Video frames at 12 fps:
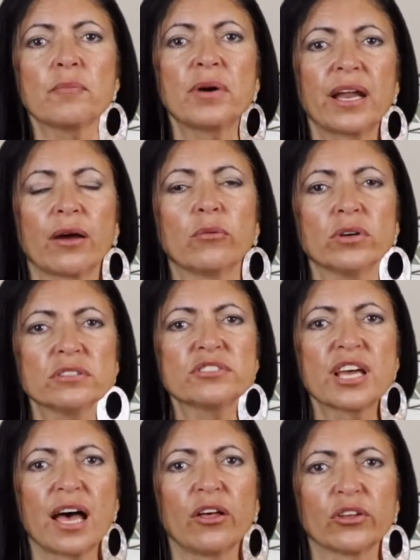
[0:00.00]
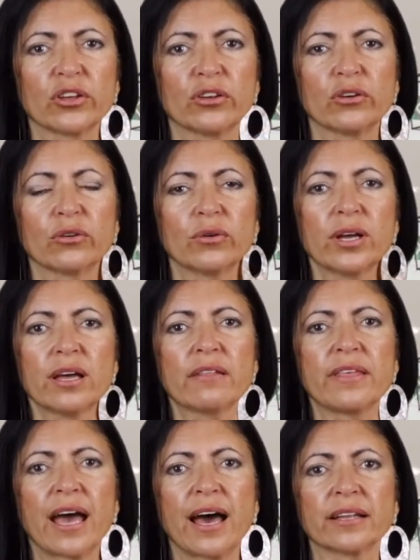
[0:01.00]
But I will tell you
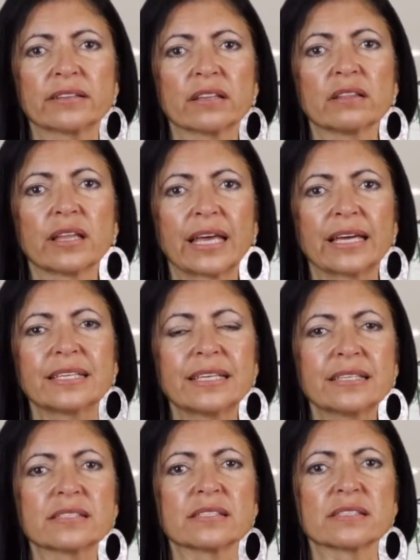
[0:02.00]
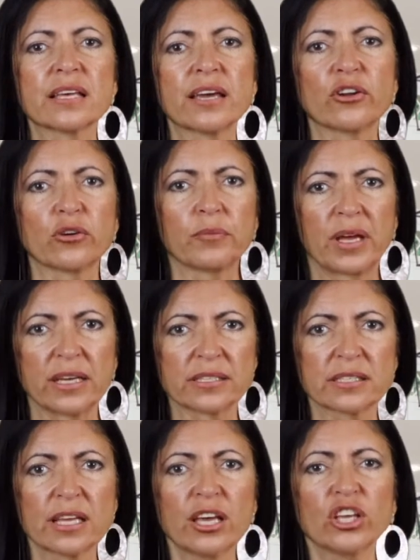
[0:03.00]
that the Landings is hit or
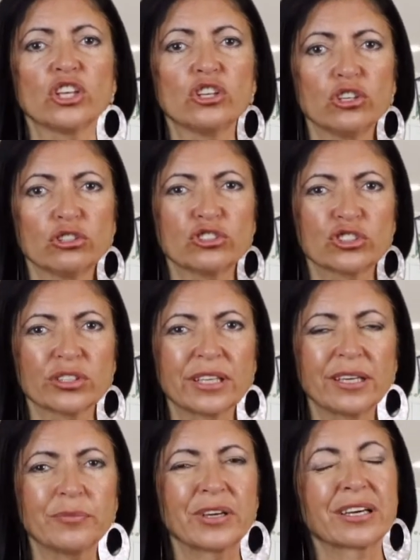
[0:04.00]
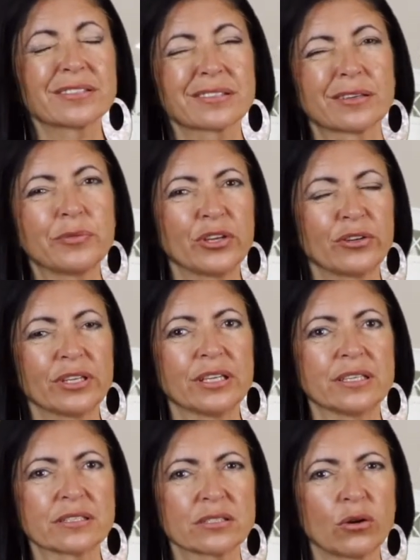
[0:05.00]
miss. Usually, because the
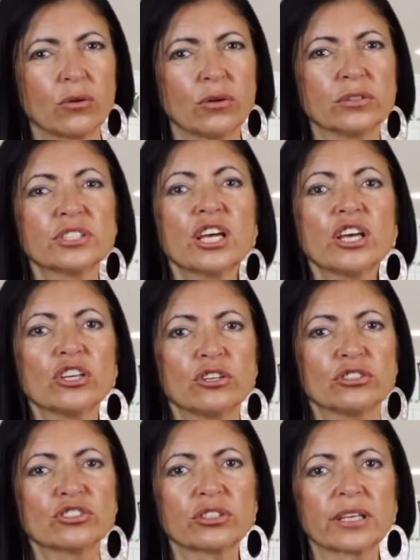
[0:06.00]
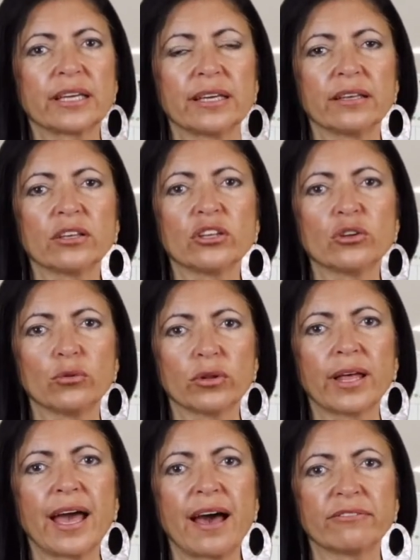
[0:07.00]
community is so old, usually you
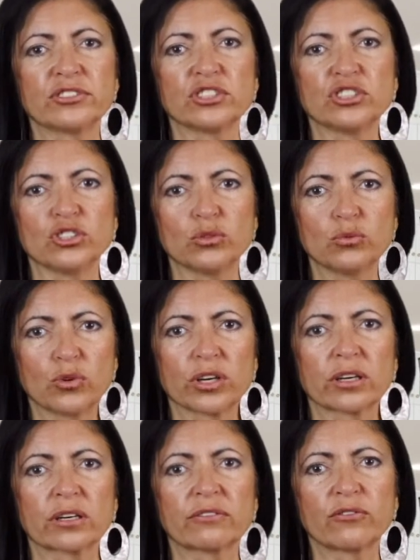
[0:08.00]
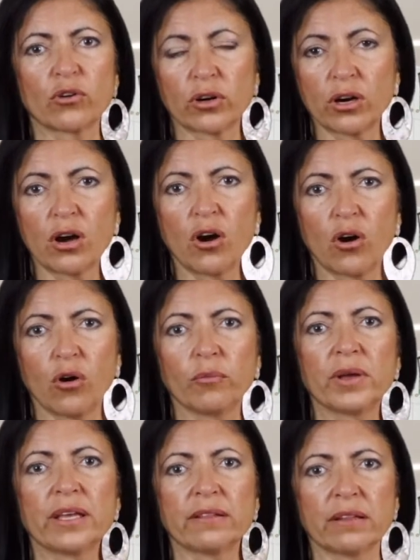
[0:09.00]
will have to do work for a
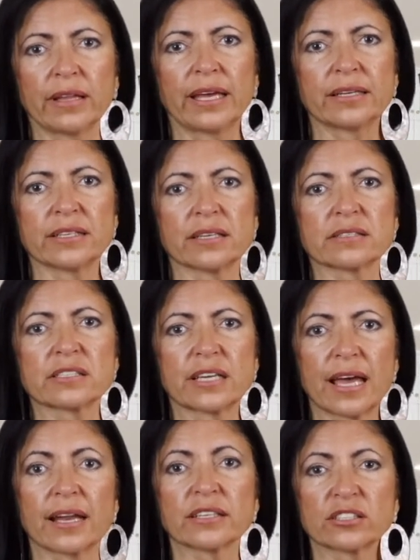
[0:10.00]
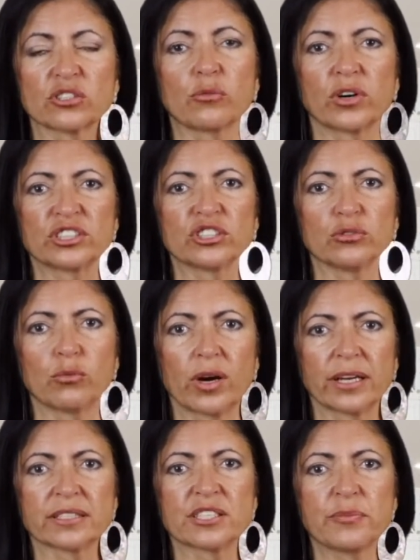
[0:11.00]
home in the Landings to get it to what you
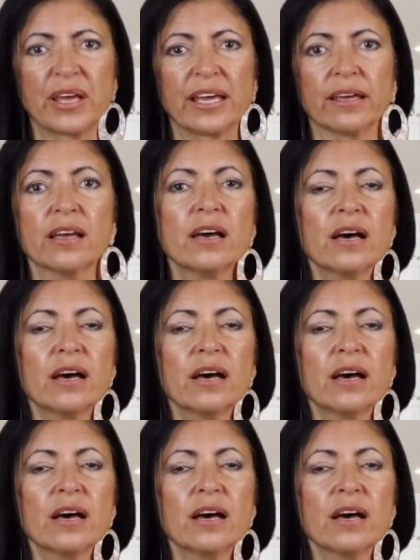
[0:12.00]
want it to be.